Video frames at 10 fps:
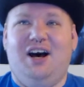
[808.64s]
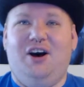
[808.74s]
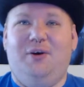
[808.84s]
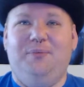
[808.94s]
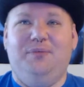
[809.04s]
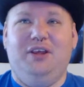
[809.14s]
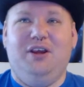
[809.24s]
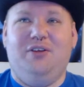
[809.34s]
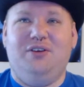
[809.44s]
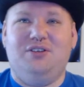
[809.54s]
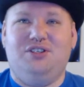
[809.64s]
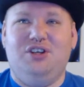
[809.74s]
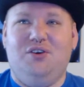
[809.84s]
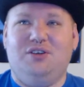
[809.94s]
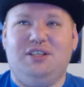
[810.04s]
There's
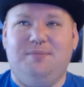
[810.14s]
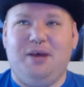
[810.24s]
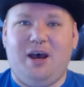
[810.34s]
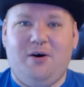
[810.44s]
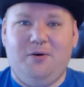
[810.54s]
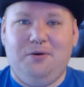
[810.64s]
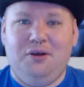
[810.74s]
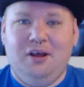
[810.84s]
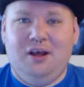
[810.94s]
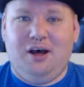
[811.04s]
jokes about